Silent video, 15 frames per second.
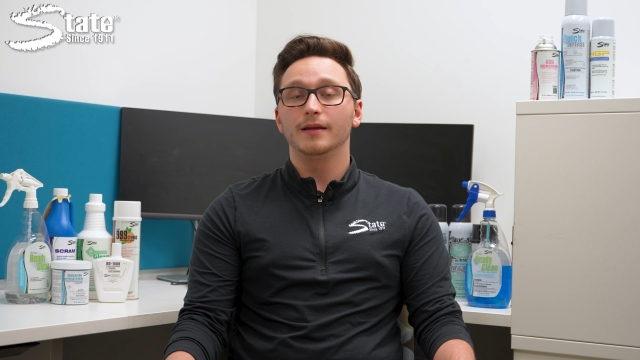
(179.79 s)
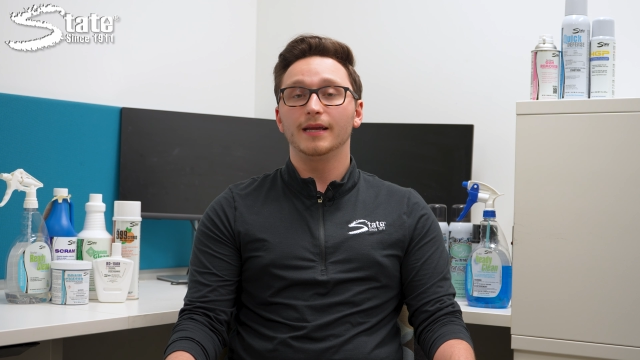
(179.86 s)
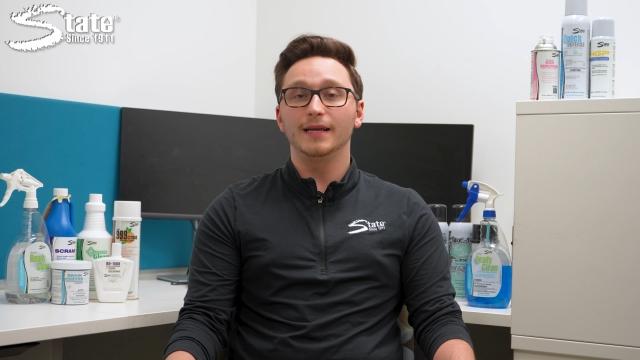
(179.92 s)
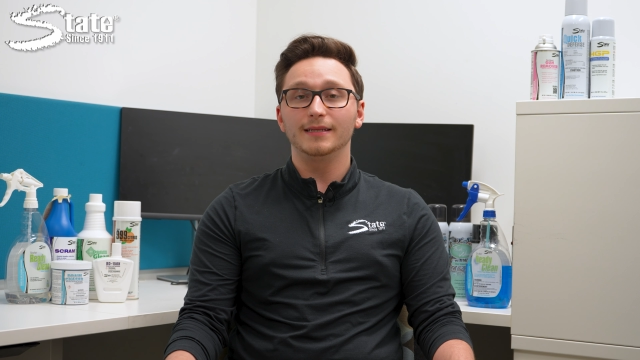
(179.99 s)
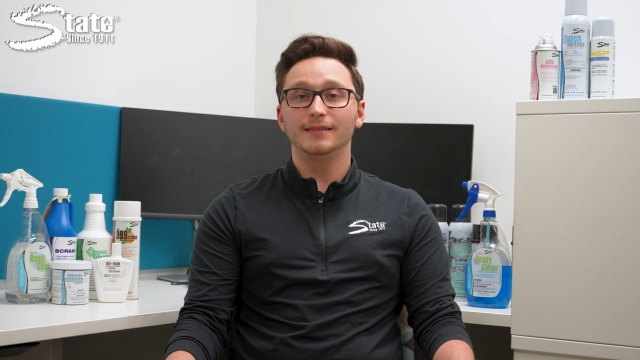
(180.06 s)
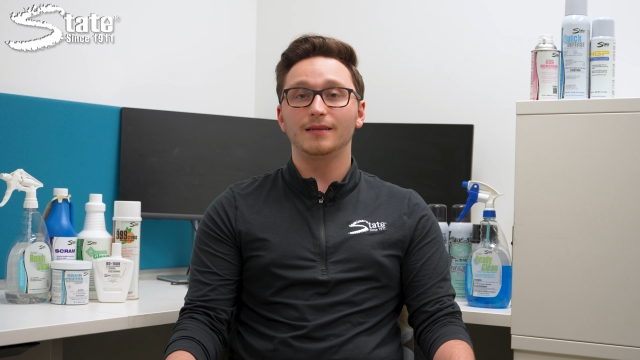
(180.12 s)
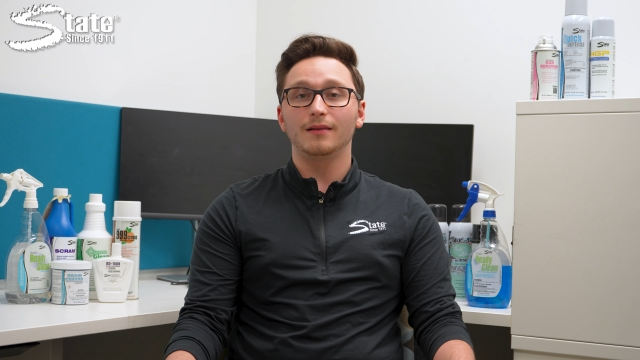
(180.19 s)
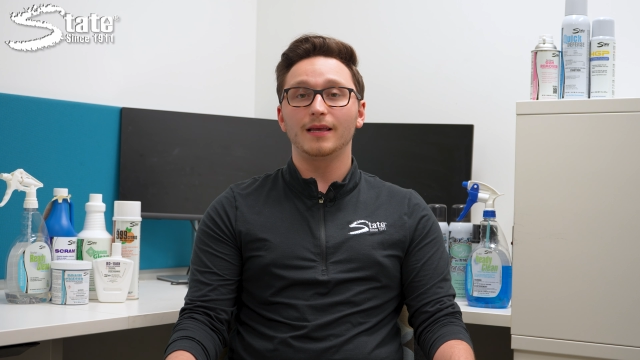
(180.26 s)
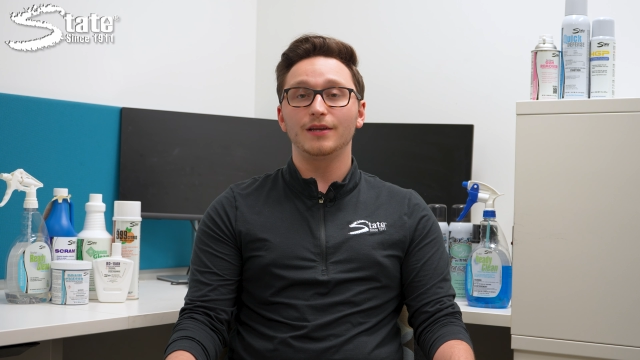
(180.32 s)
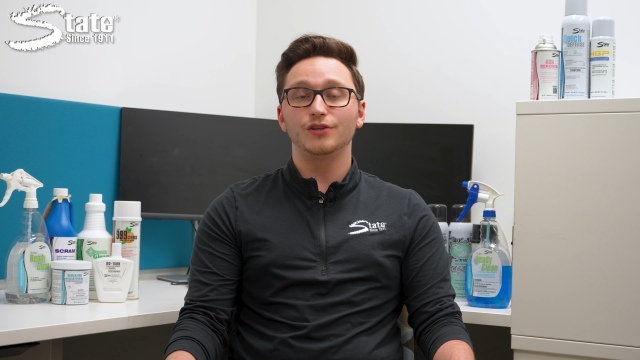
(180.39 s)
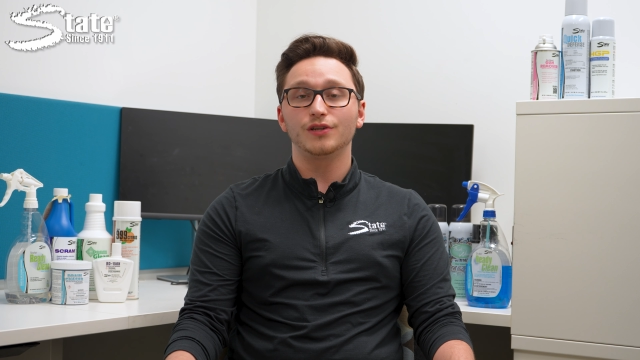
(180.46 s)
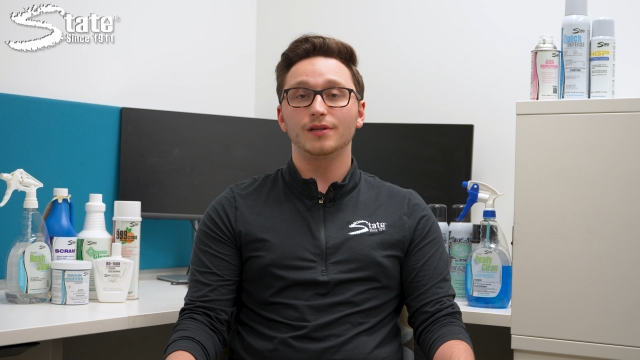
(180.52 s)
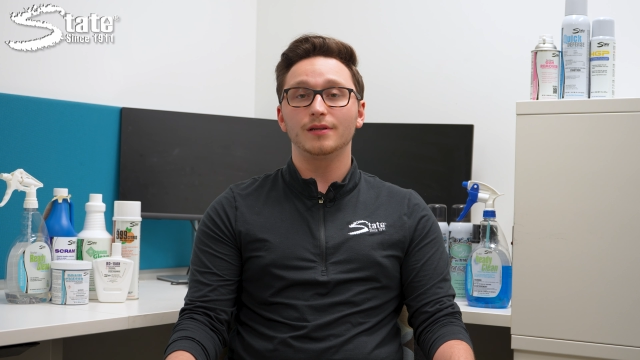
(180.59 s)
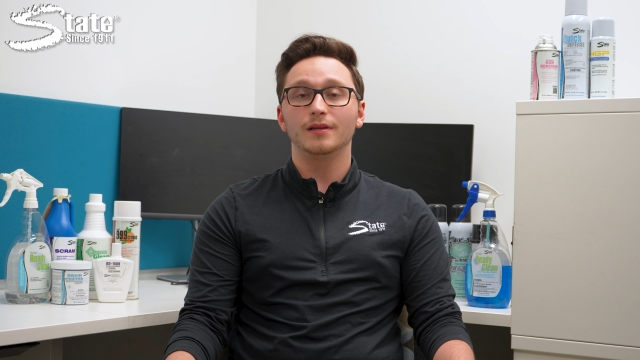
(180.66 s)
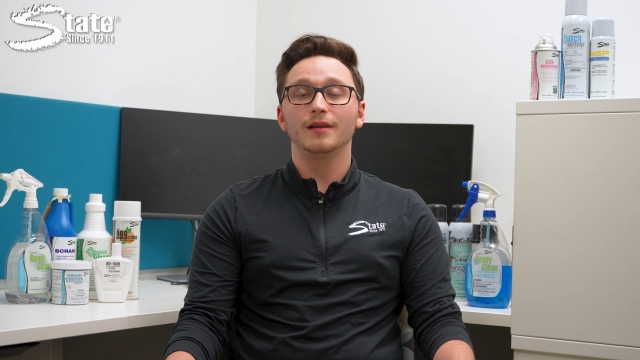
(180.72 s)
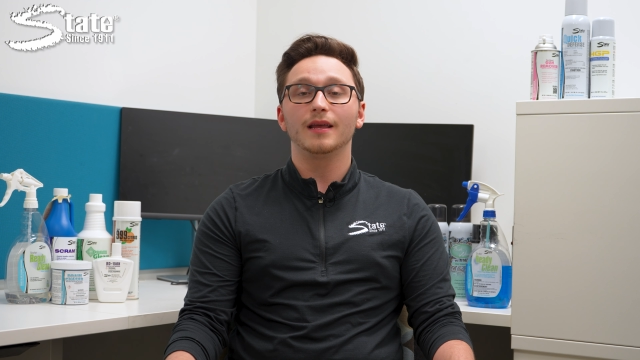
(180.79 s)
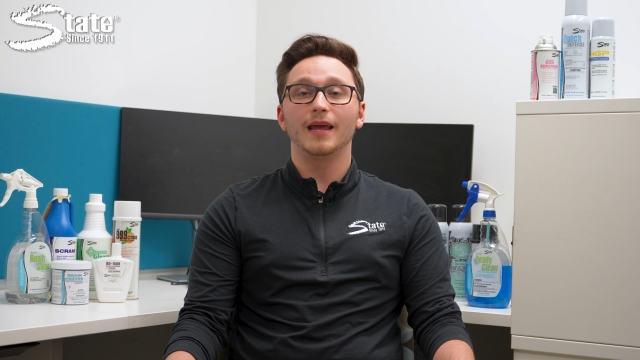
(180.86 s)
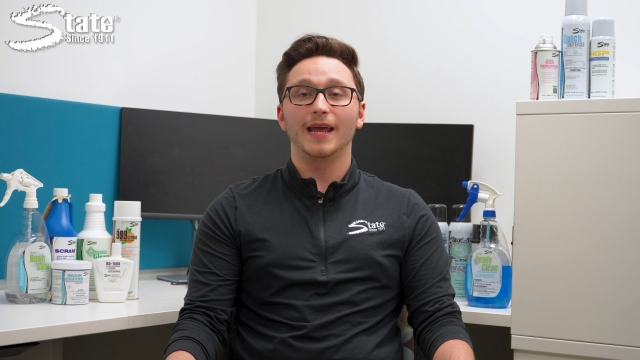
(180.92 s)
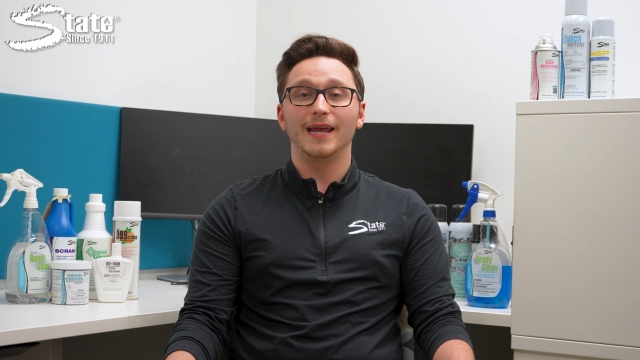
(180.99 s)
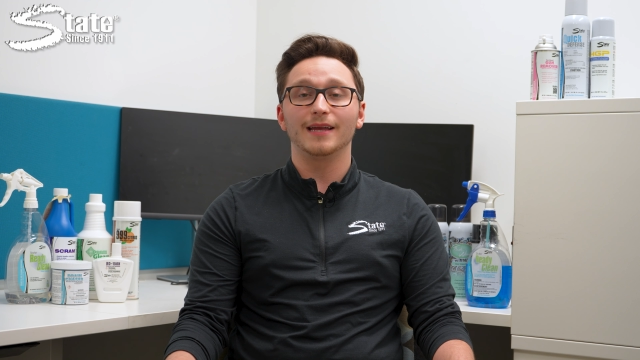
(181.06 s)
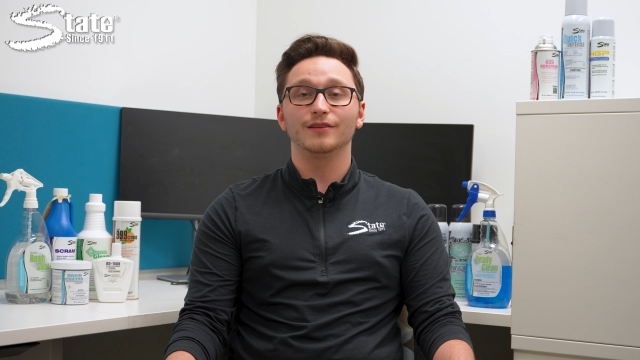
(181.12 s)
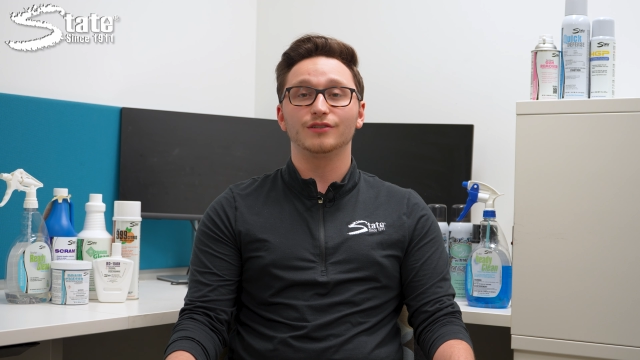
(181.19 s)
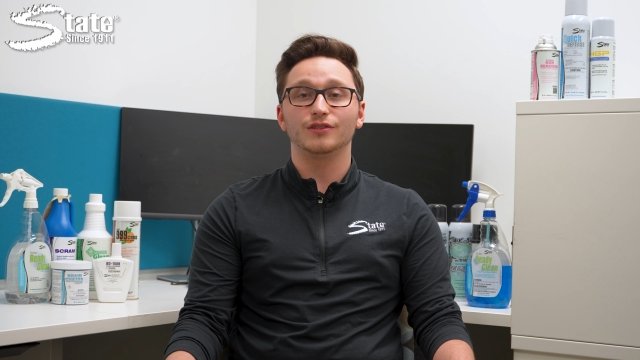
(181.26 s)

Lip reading: installation, and